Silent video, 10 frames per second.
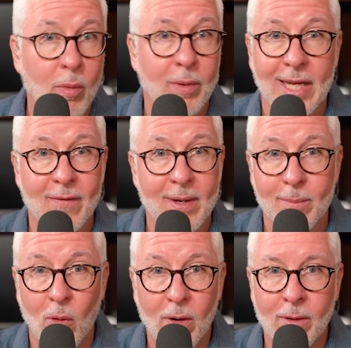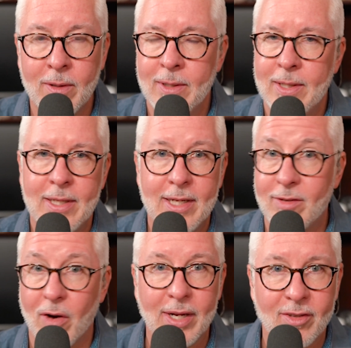We would have given him more.
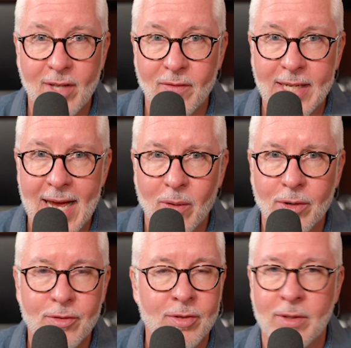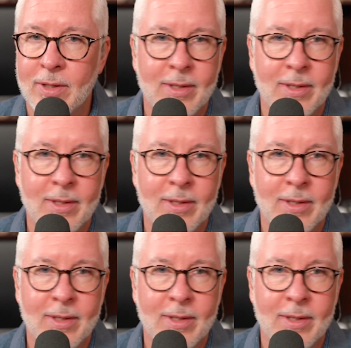He's already at 70 hours.